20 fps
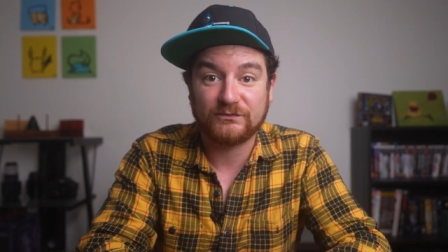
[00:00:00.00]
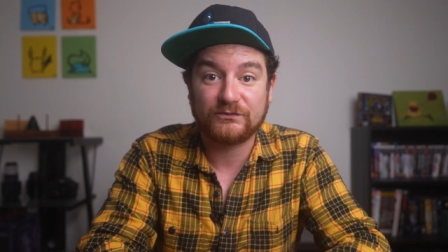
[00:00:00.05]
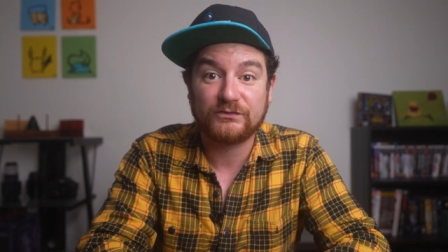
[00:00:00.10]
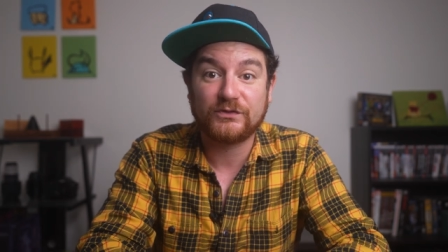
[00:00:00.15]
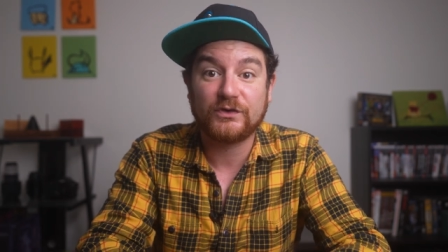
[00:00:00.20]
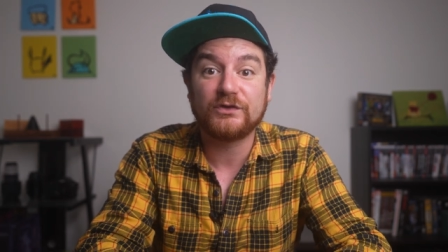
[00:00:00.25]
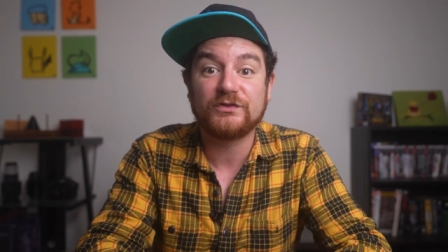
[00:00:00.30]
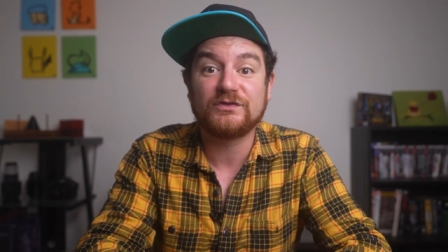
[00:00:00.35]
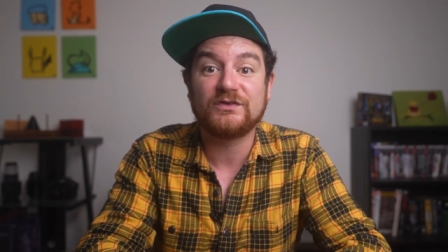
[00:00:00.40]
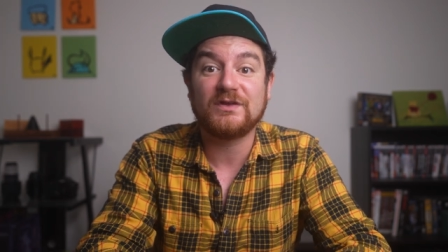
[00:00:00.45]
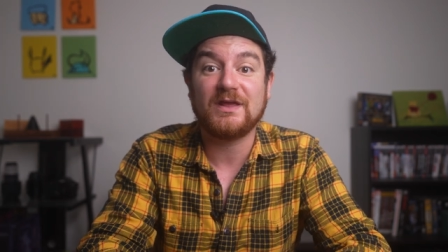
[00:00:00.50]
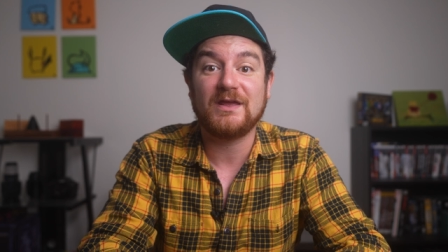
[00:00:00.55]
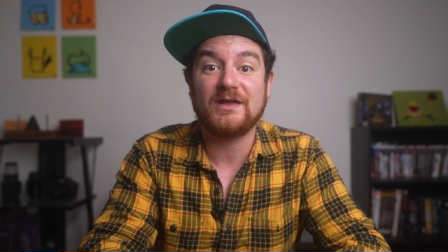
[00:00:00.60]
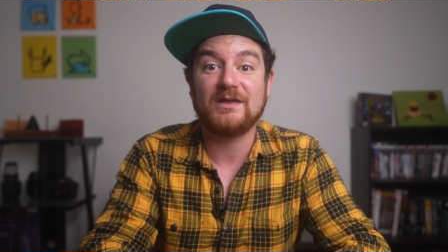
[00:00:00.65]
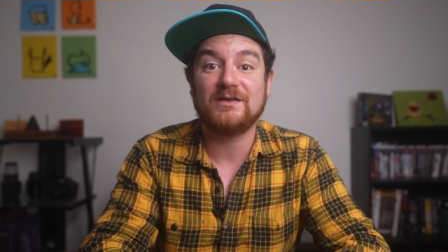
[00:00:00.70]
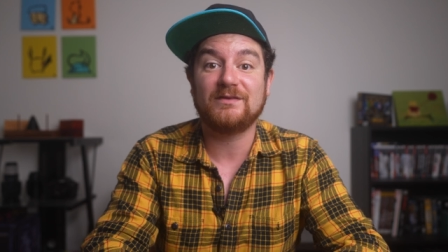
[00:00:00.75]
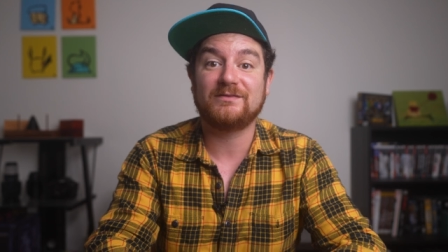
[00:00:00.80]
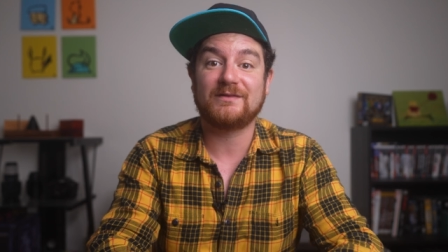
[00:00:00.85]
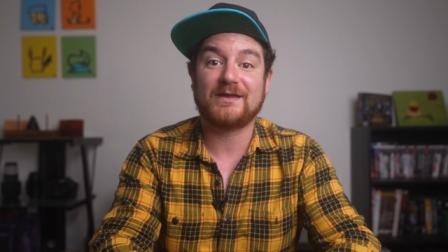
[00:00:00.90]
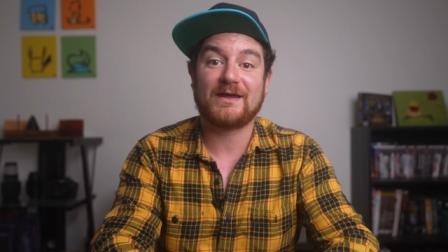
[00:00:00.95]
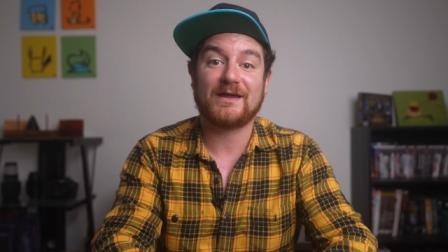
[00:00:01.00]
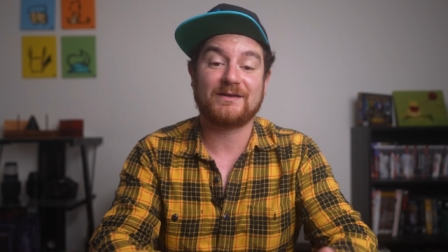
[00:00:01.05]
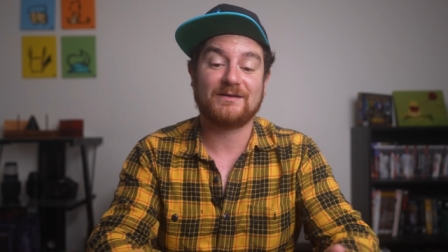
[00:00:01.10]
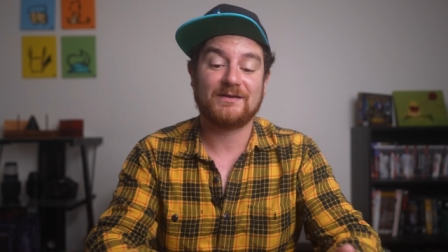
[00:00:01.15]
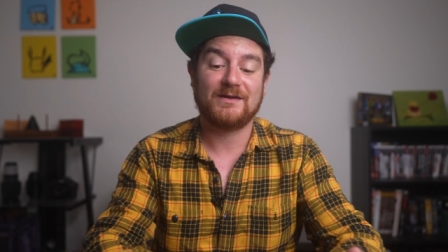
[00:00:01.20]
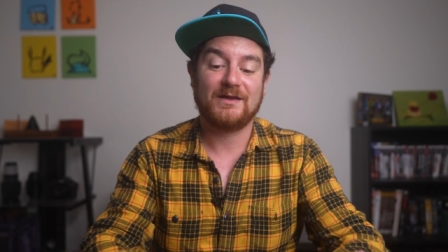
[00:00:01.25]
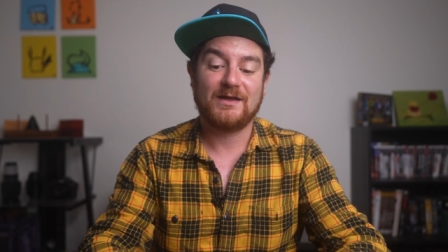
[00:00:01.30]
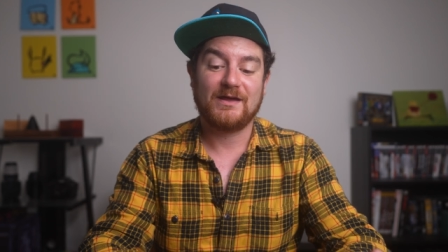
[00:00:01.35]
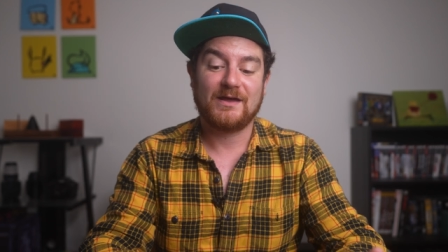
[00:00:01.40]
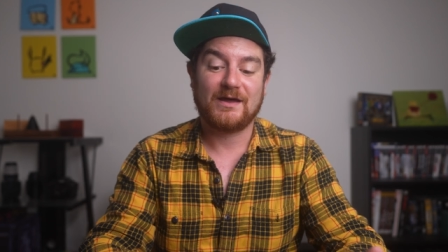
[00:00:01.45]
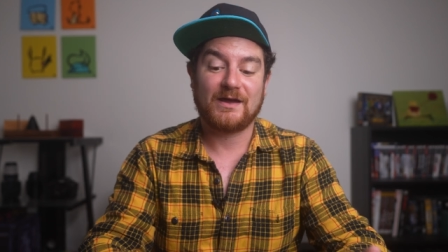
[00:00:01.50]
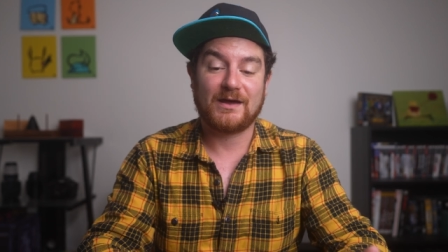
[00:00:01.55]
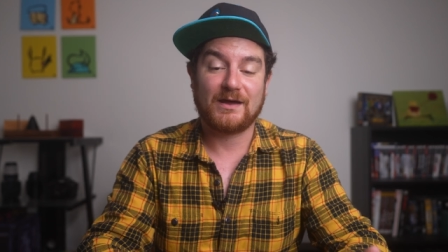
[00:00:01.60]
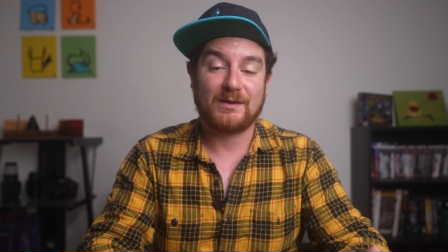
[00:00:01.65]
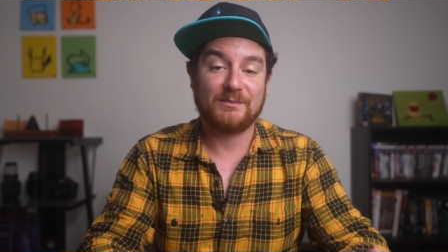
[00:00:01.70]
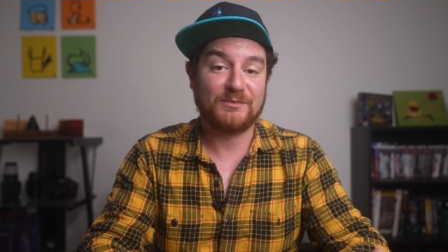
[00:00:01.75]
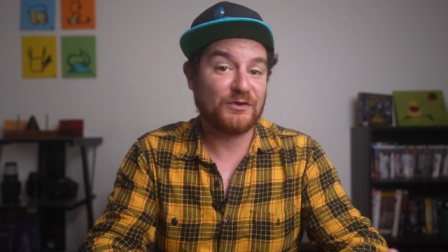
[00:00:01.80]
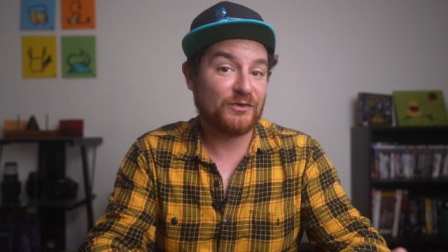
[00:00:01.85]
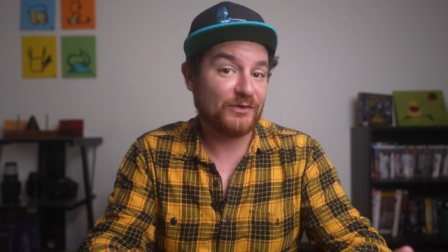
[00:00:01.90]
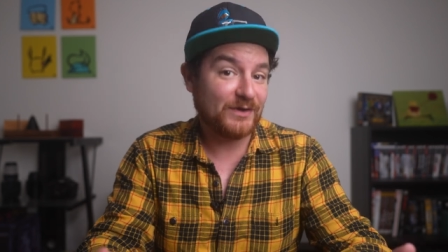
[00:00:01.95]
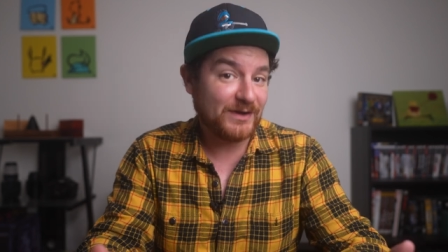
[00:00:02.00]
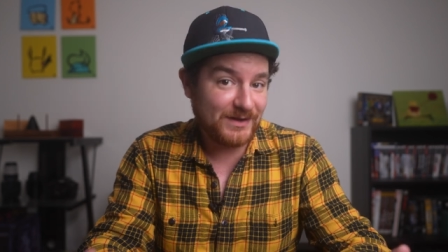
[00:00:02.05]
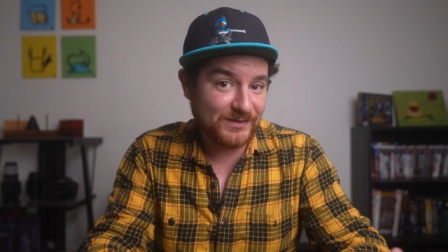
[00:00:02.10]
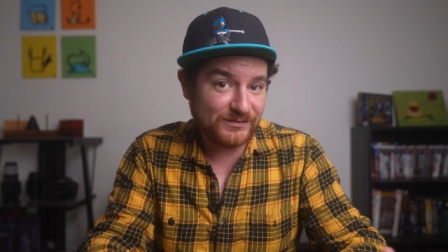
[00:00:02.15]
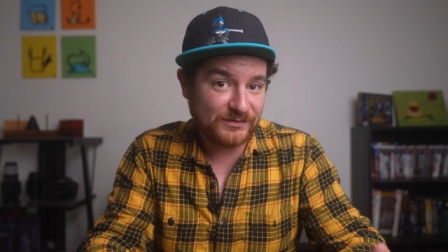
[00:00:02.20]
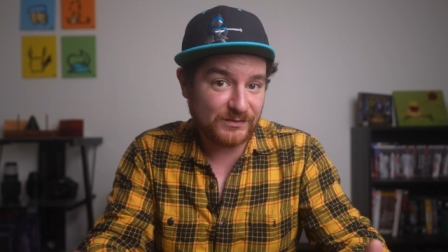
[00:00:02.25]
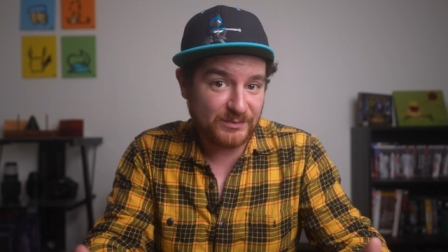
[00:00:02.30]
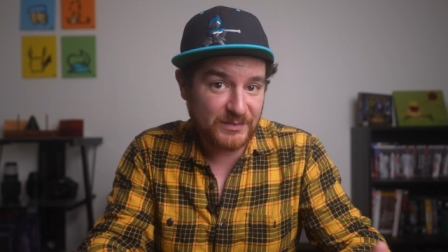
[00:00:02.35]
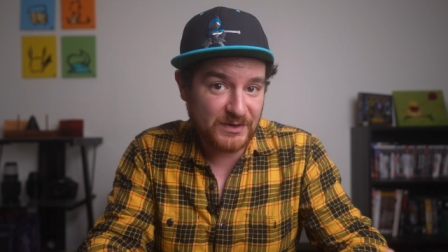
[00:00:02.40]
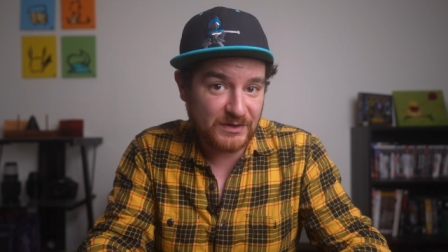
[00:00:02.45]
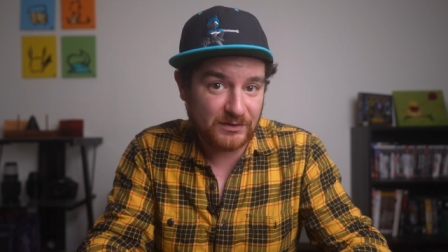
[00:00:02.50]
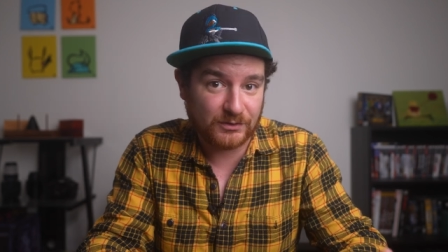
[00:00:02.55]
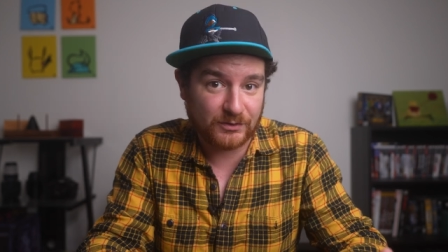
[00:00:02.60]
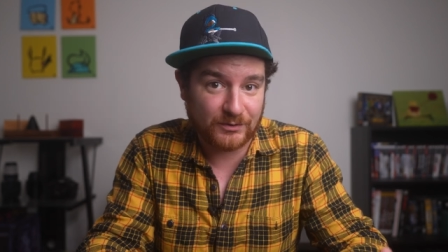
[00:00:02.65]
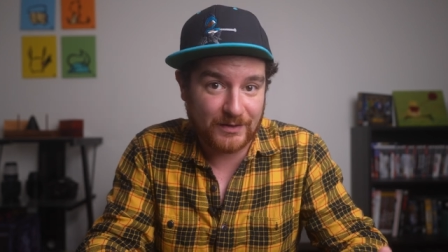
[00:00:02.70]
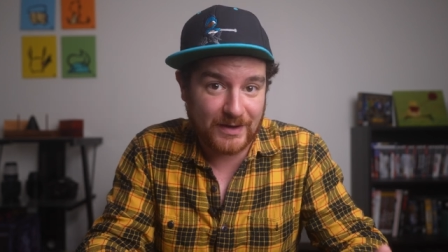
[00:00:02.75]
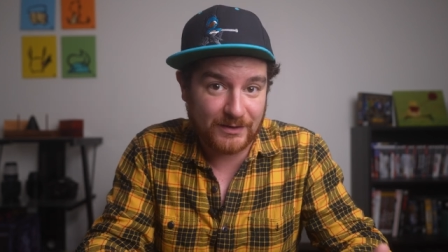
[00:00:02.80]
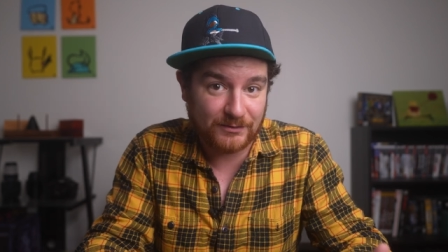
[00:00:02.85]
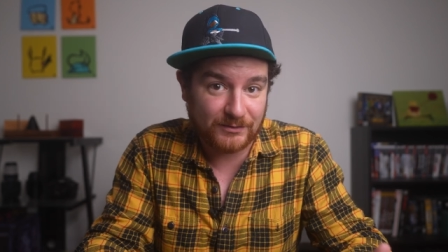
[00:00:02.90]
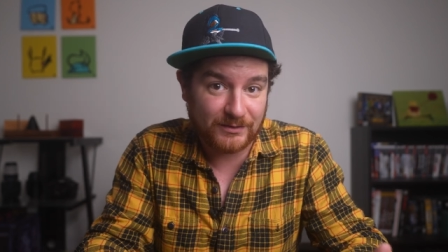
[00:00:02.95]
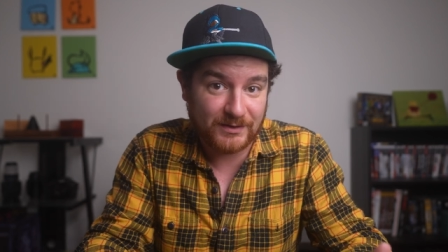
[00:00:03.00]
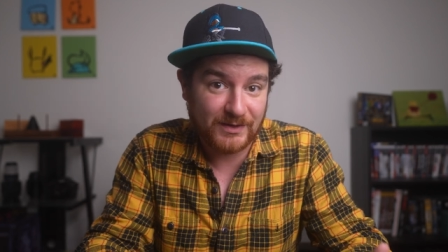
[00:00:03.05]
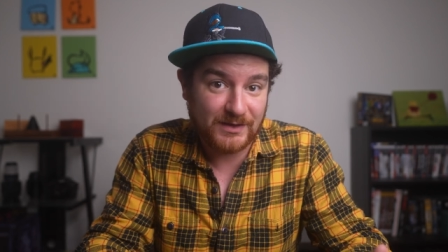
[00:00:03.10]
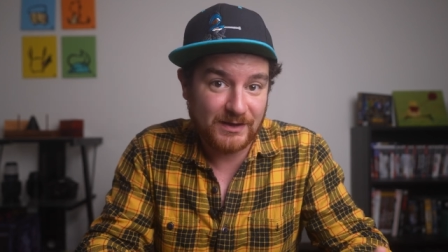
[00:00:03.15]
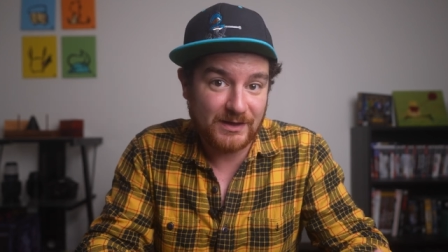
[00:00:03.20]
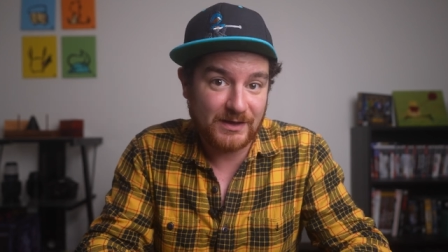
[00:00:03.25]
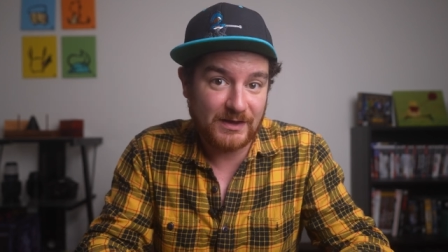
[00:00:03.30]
First is that um, there is a middle ground.